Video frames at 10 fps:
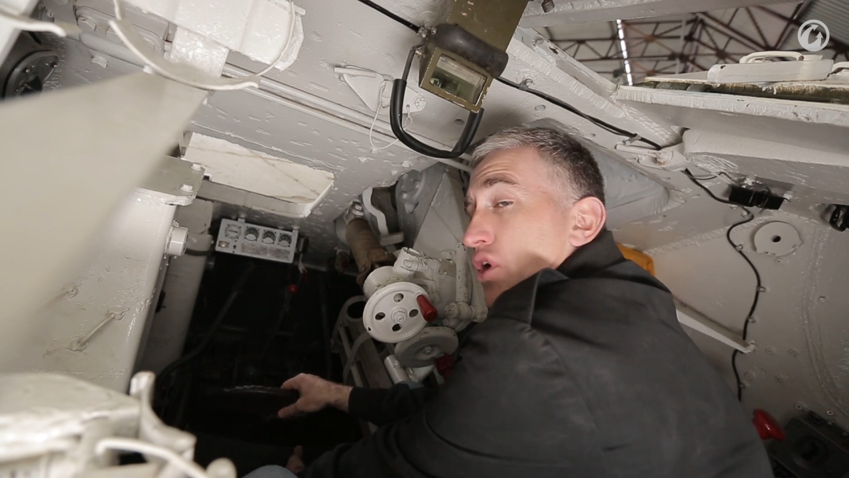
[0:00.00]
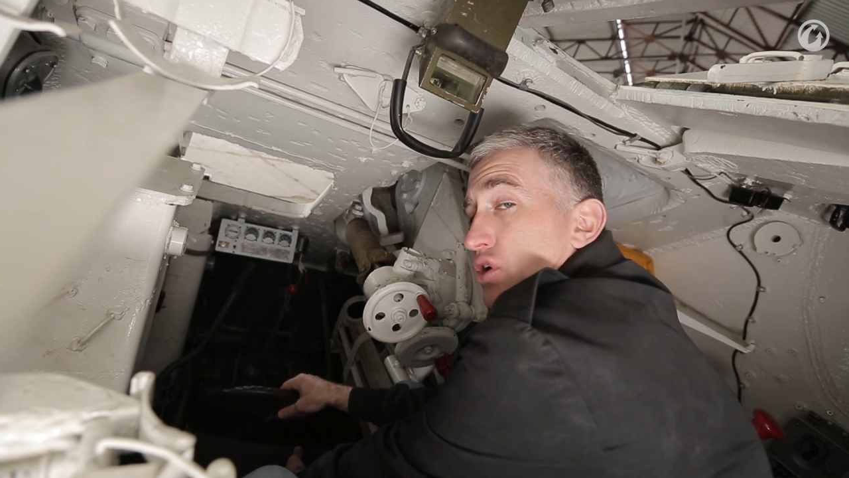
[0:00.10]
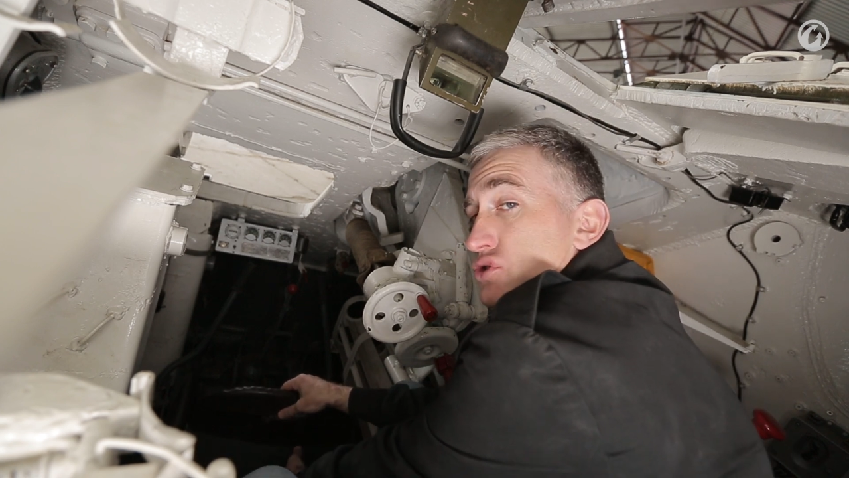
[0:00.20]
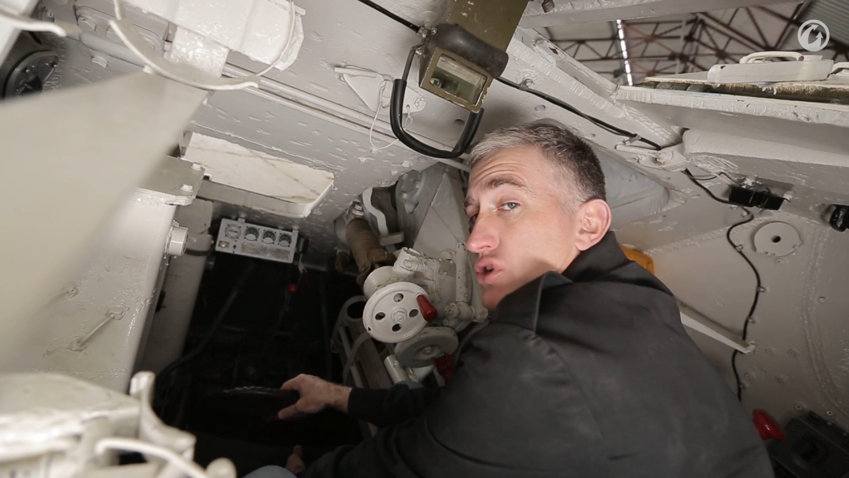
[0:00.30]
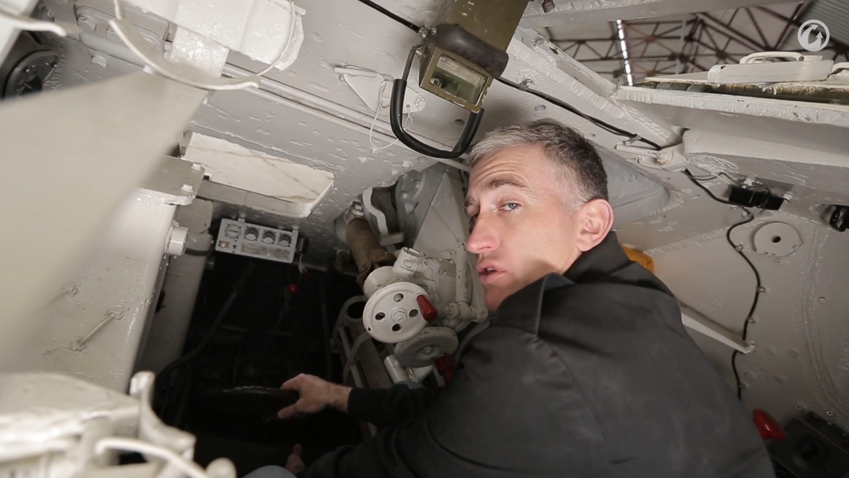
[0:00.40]

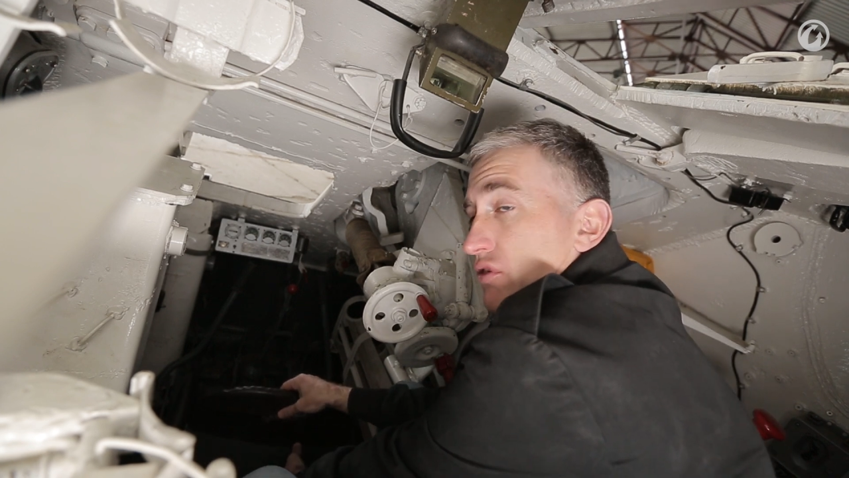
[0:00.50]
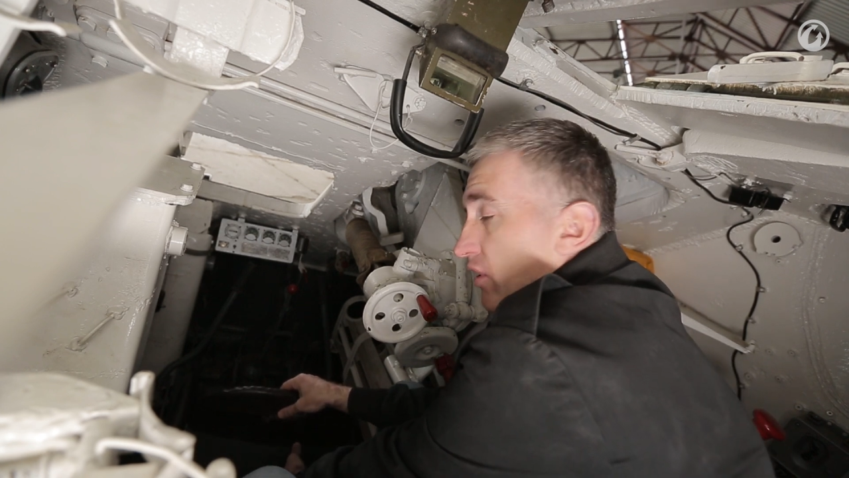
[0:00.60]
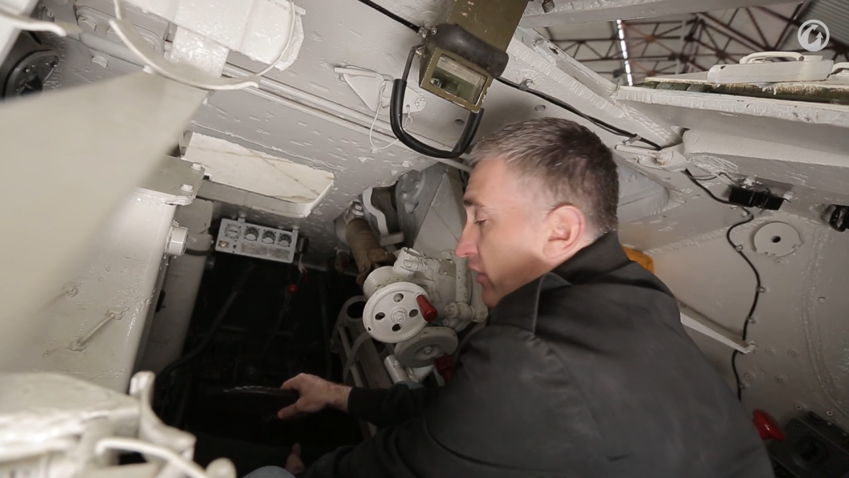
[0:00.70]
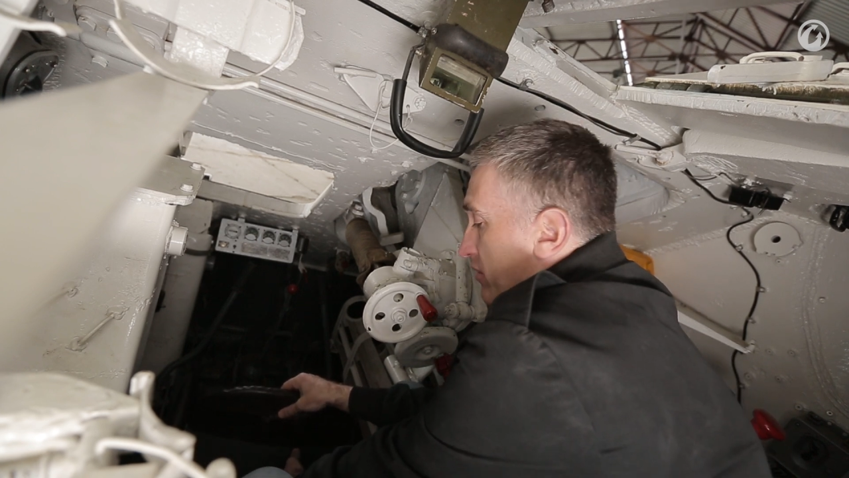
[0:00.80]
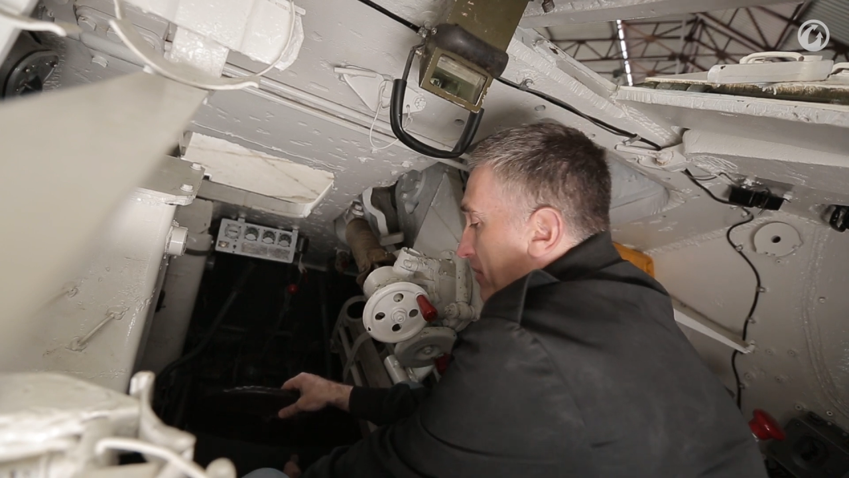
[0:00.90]
notches
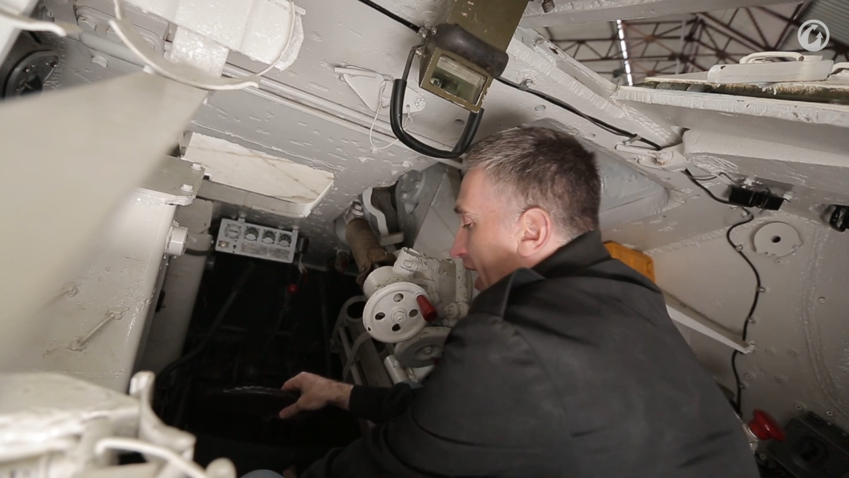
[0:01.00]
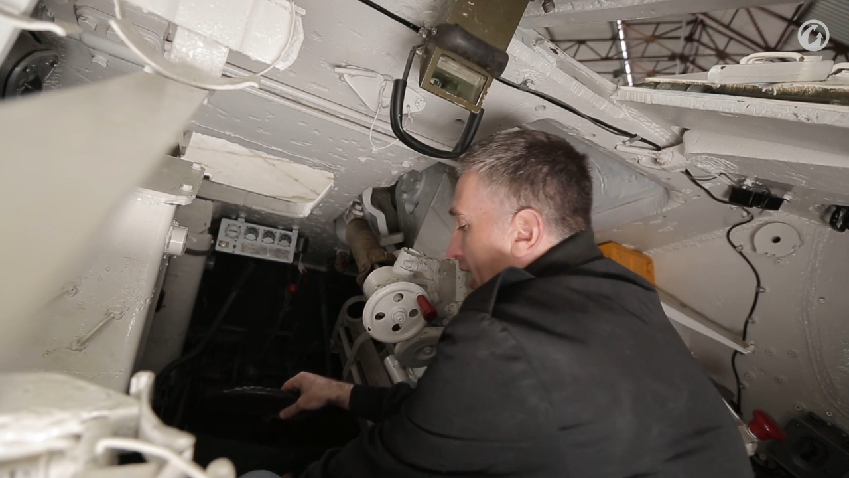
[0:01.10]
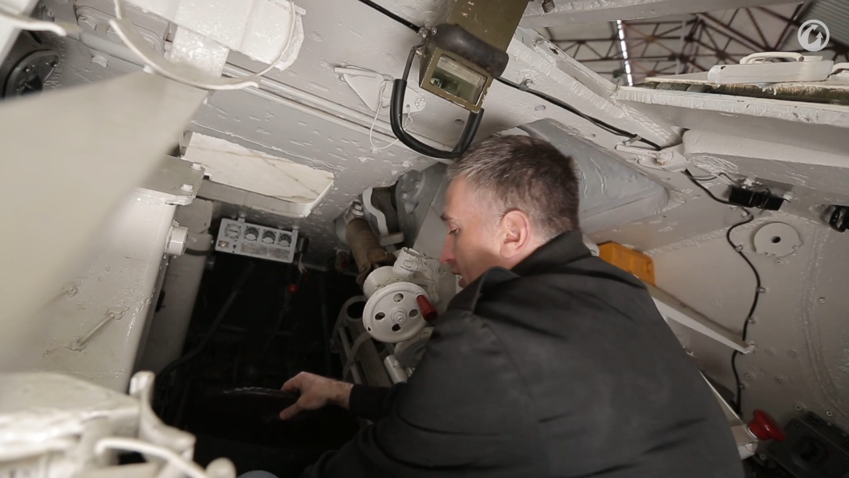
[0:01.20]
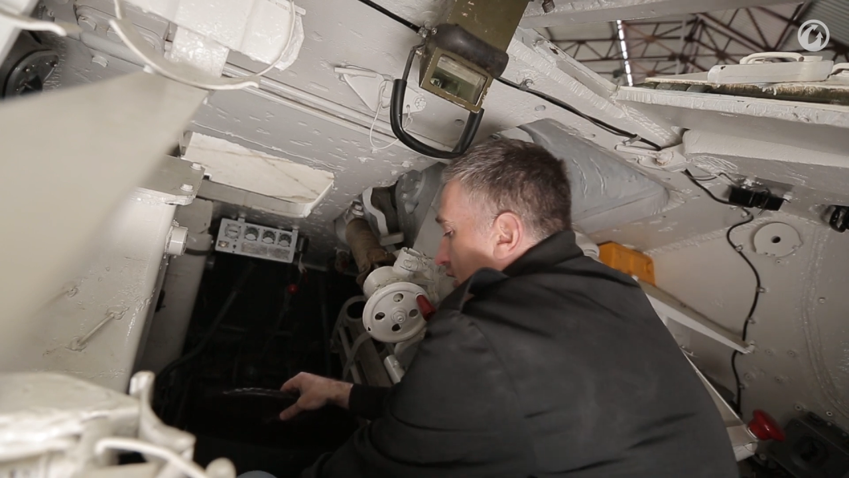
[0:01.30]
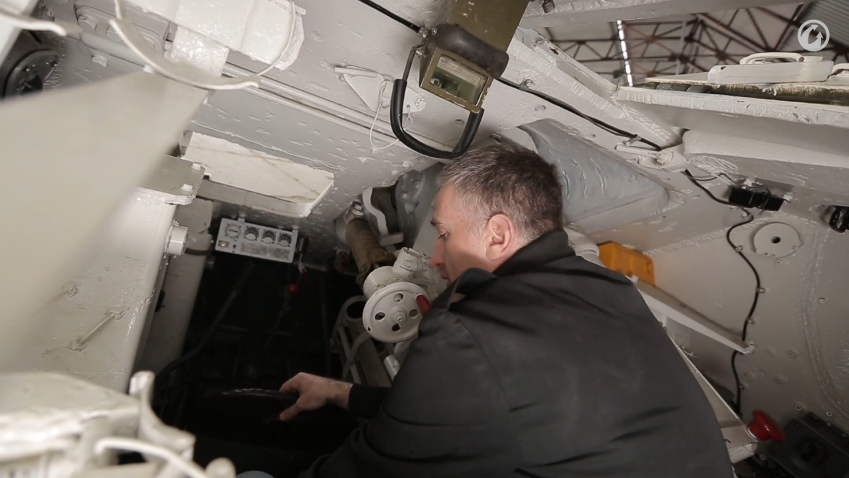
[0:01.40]
on the
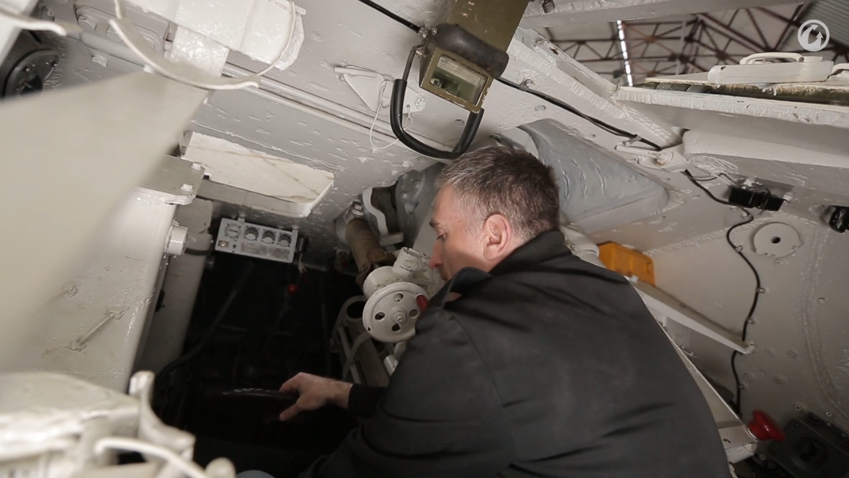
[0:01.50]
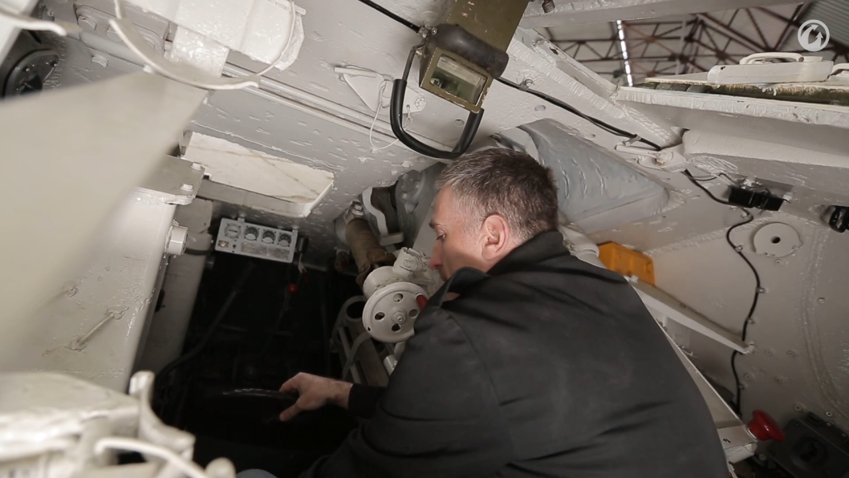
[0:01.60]
back.